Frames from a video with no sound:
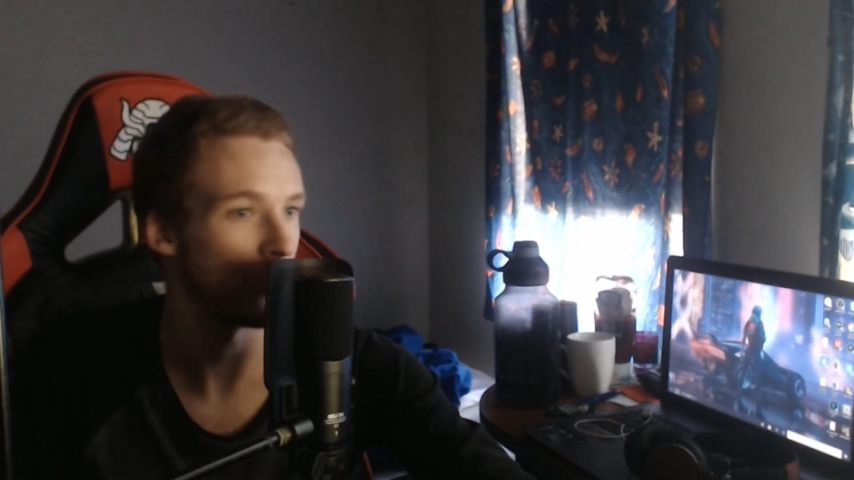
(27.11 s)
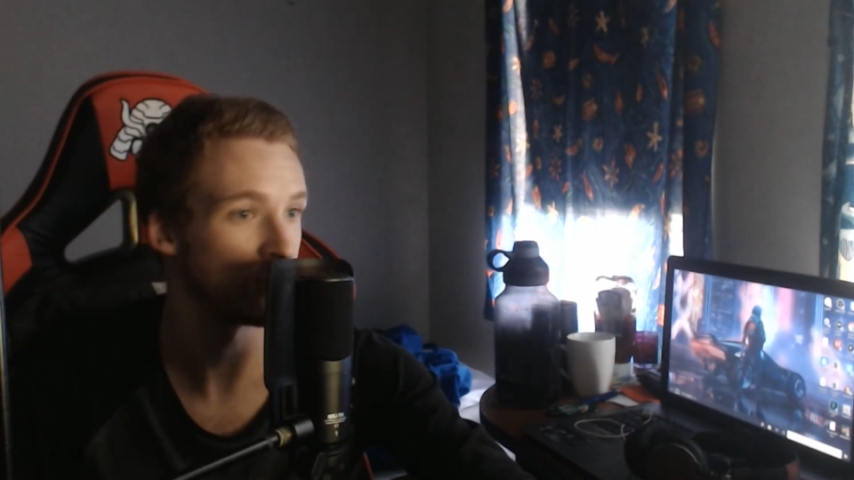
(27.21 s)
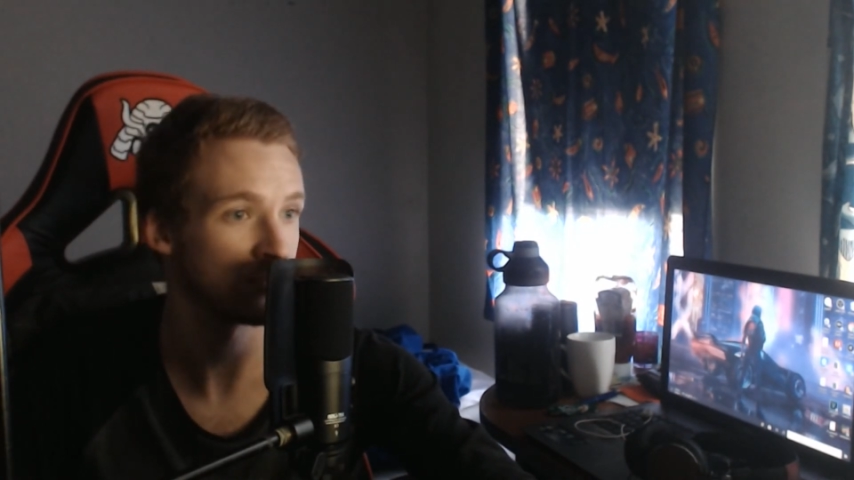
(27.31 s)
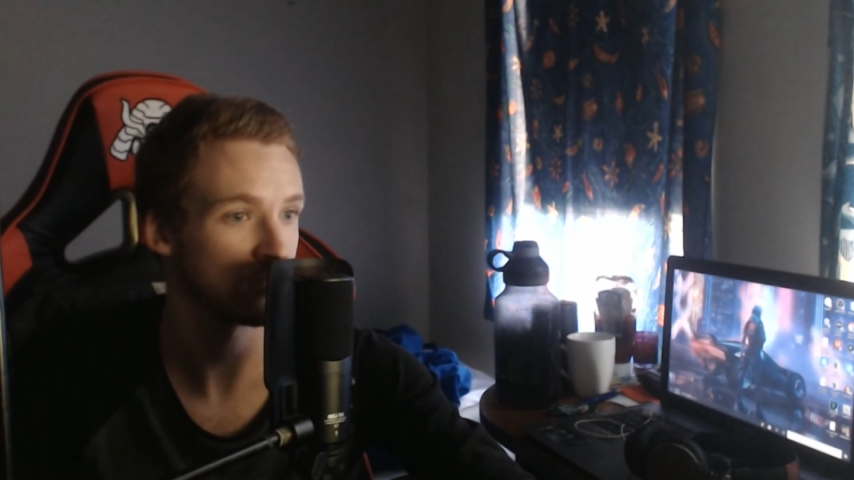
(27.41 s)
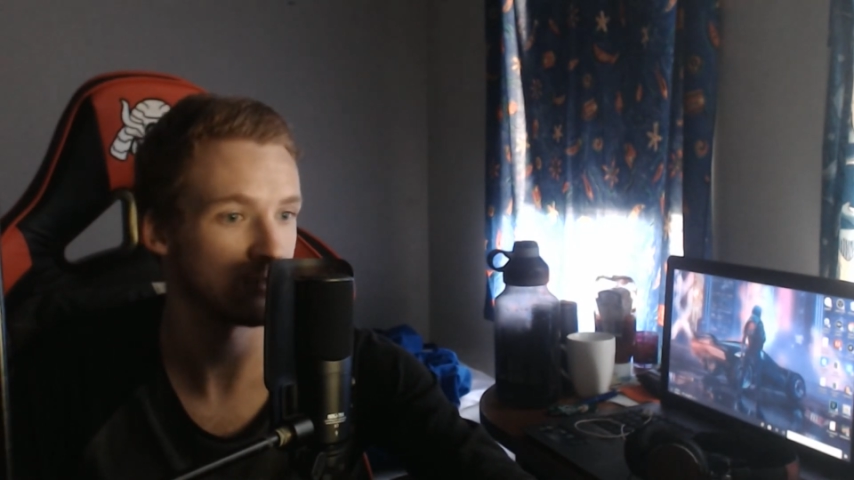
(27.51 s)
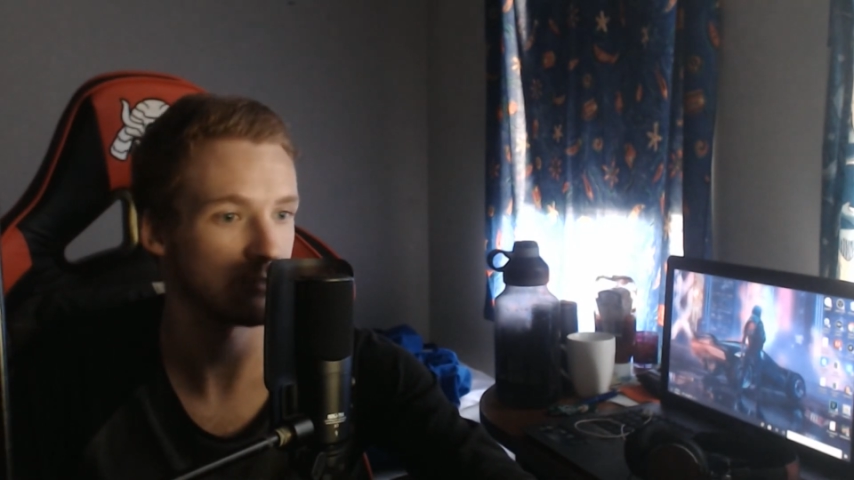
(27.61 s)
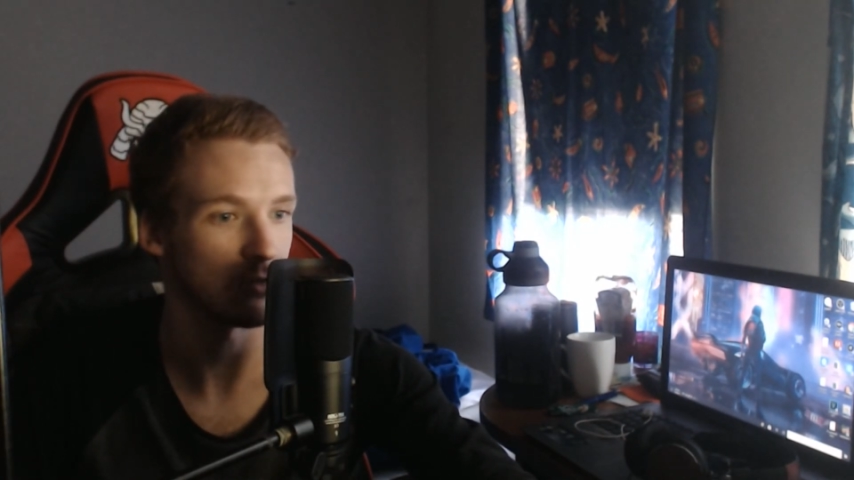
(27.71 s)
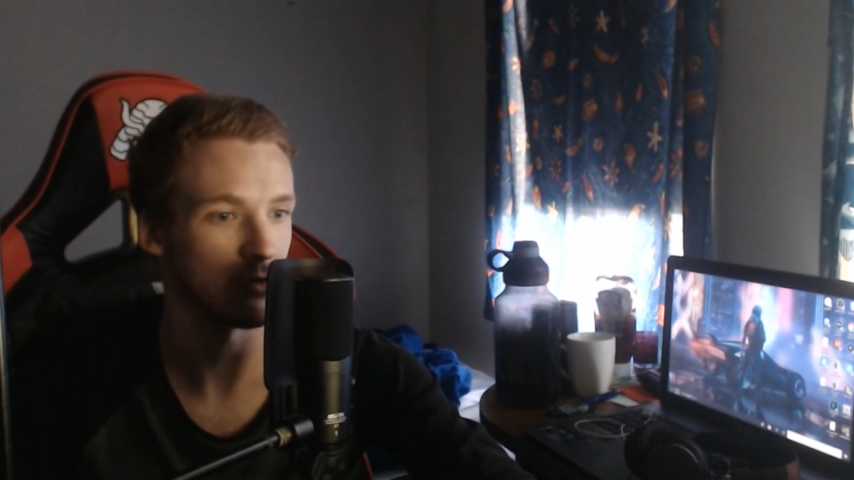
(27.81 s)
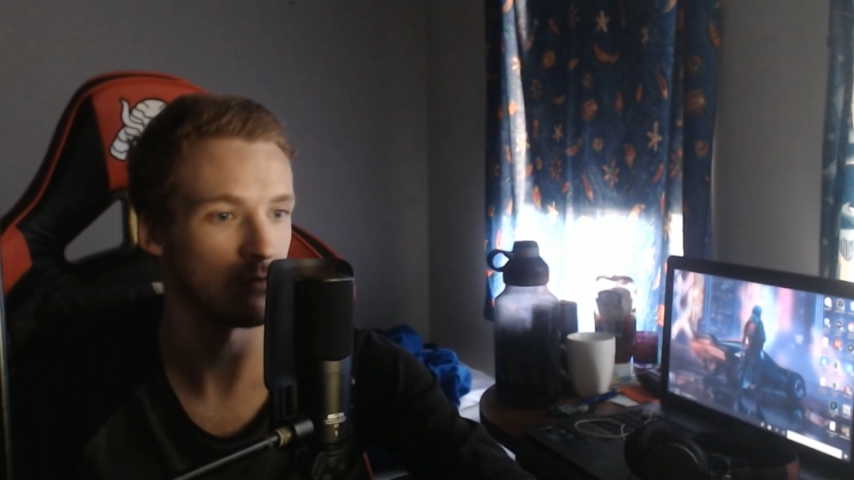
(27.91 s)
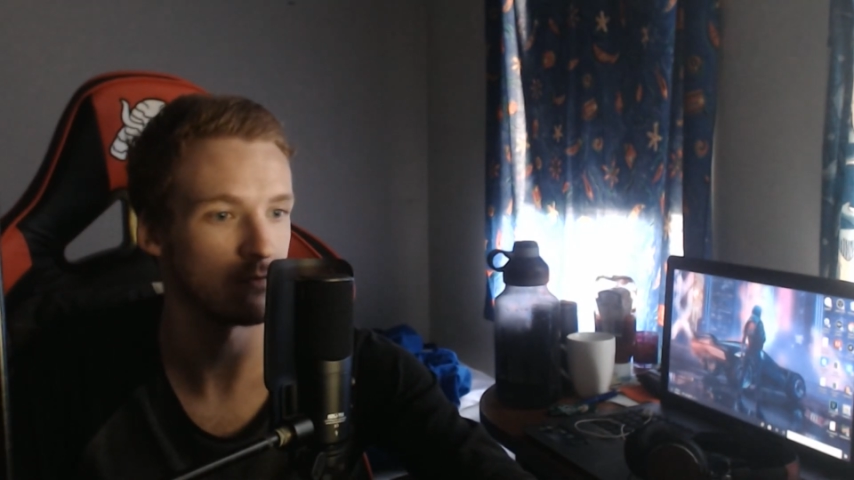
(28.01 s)
Ghosts
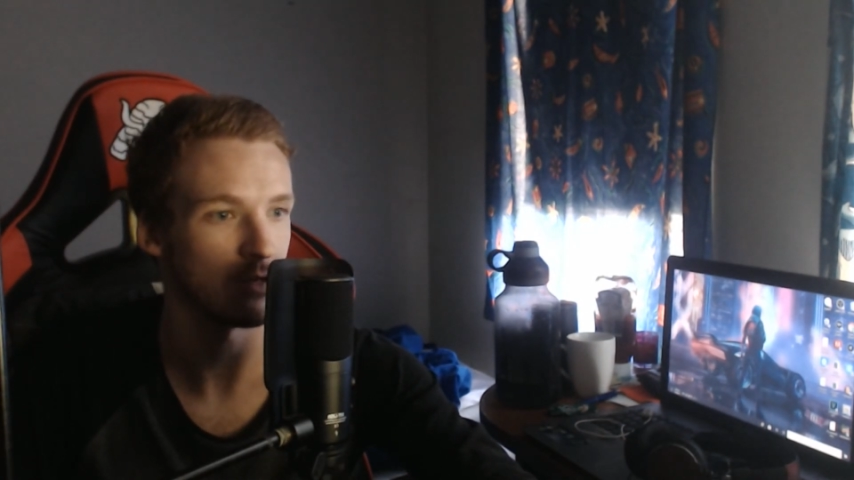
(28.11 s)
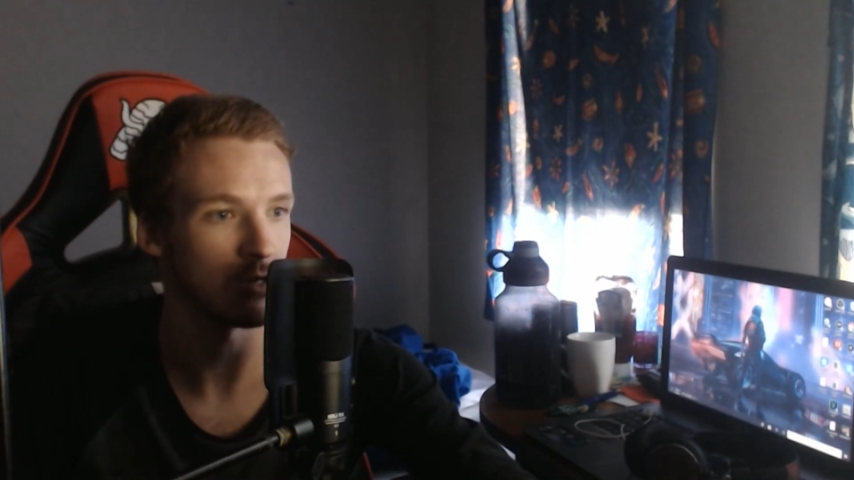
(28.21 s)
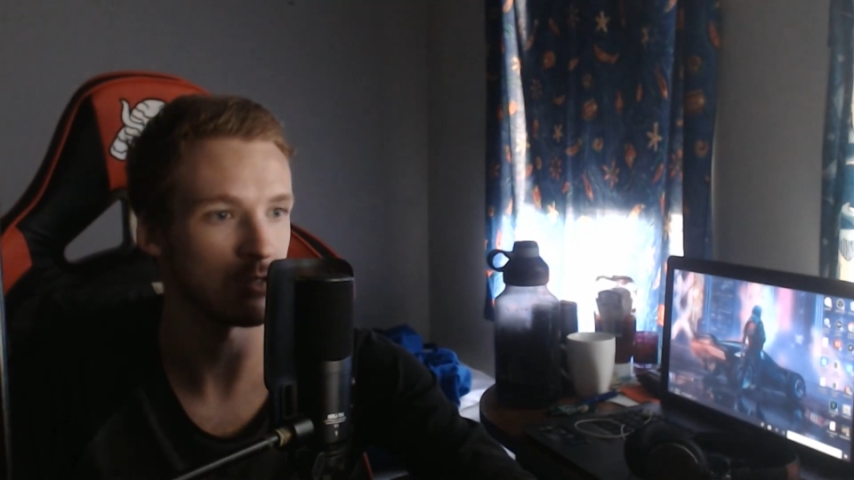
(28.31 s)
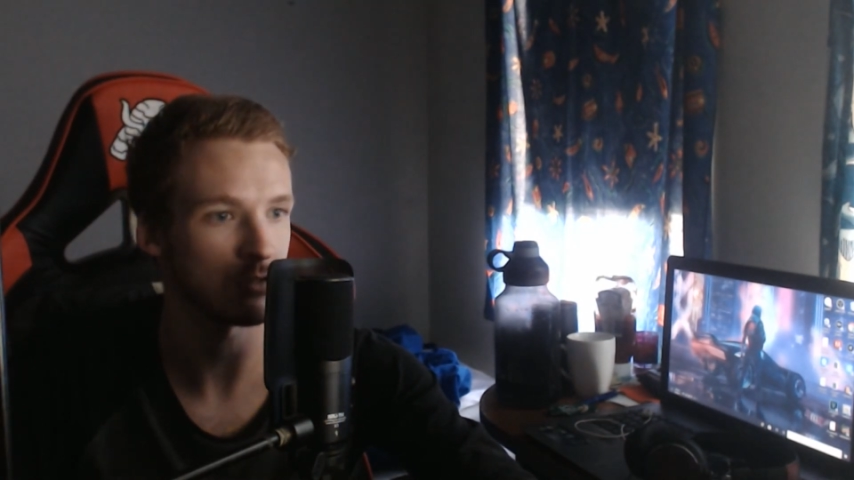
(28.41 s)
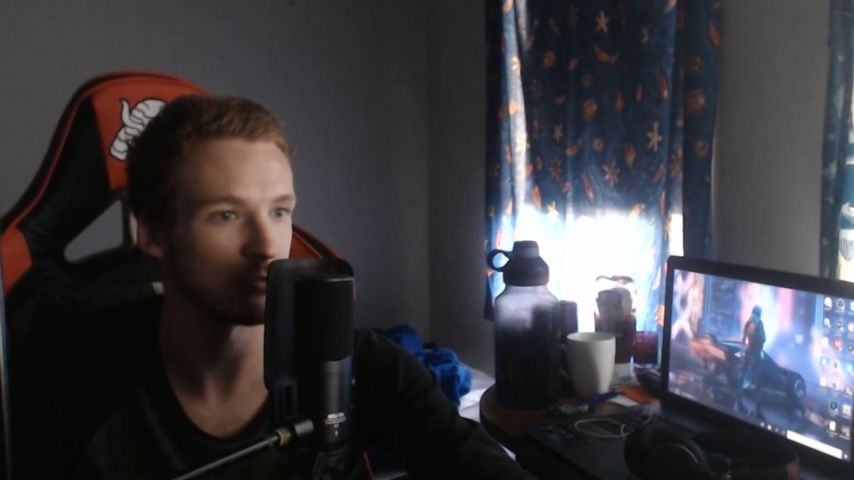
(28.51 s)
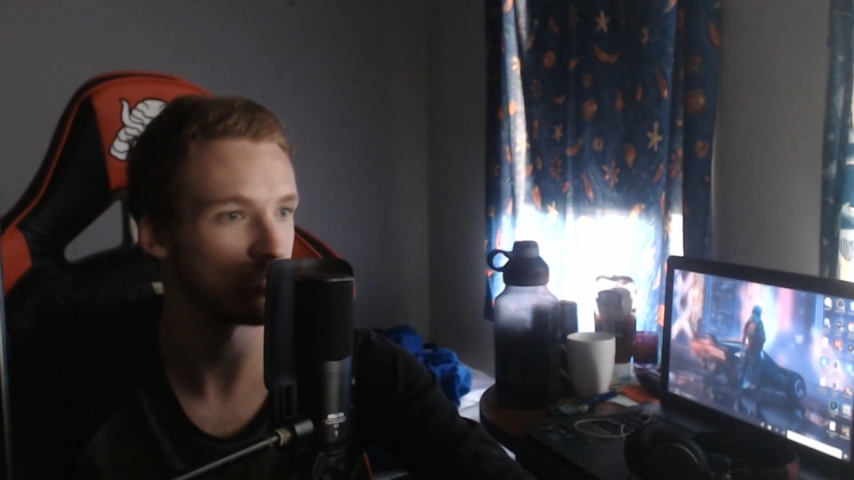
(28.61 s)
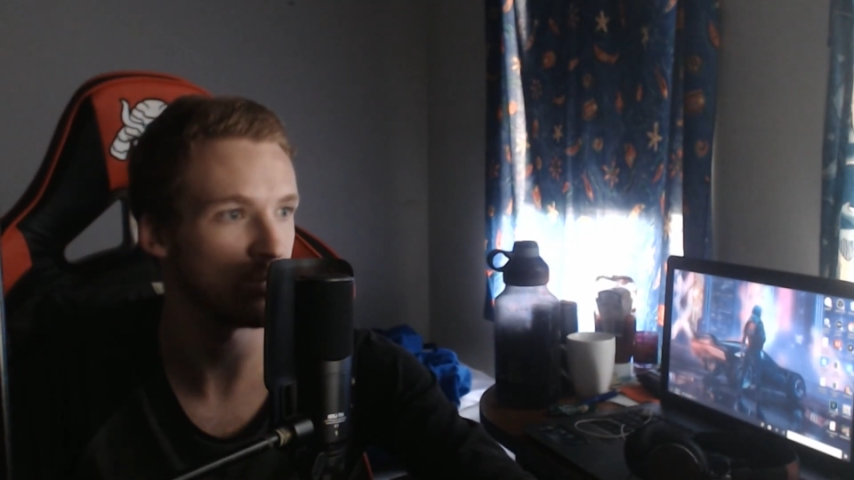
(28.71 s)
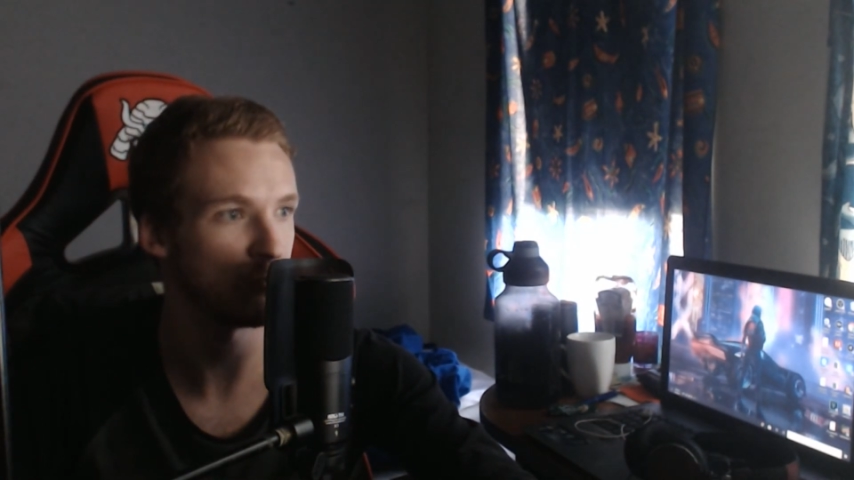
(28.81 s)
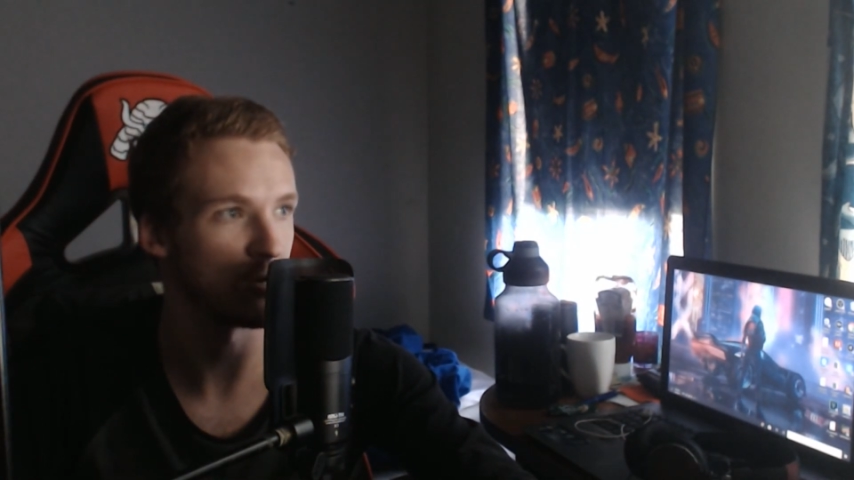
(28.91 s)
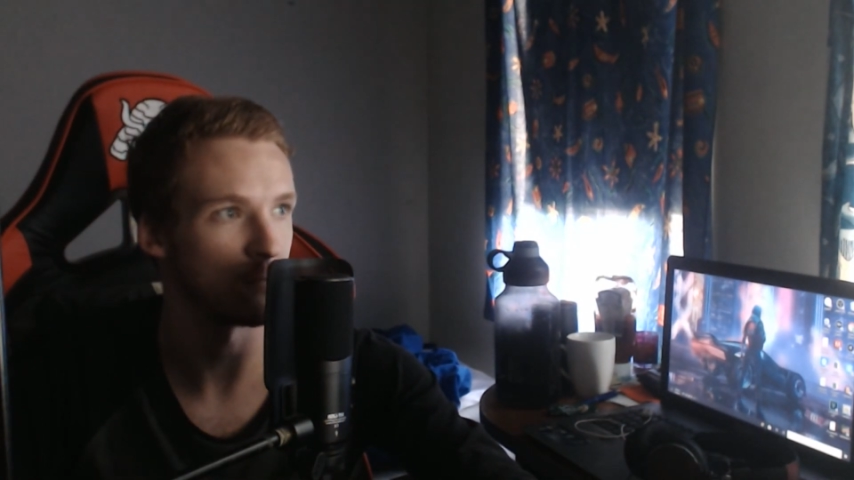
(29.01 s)
of
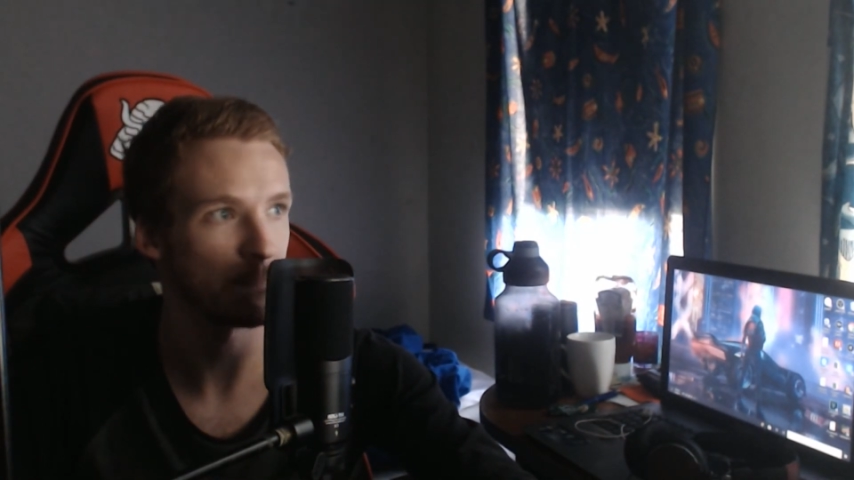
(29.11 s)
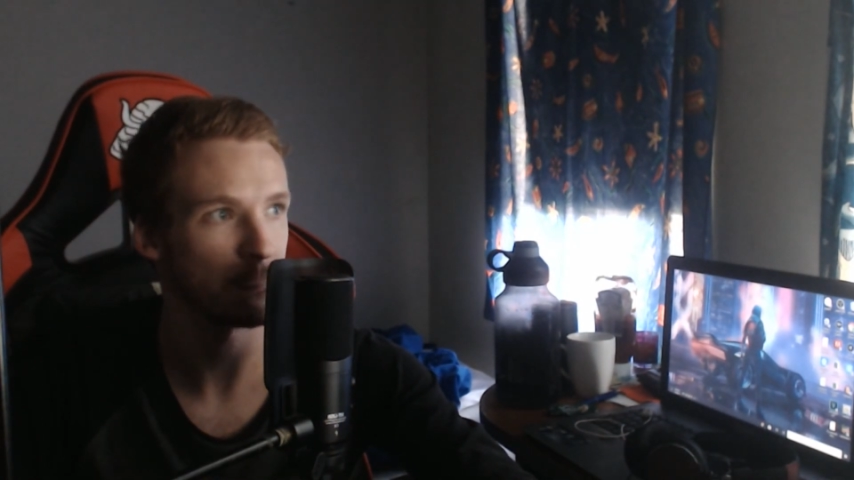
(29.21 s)
Tsushima.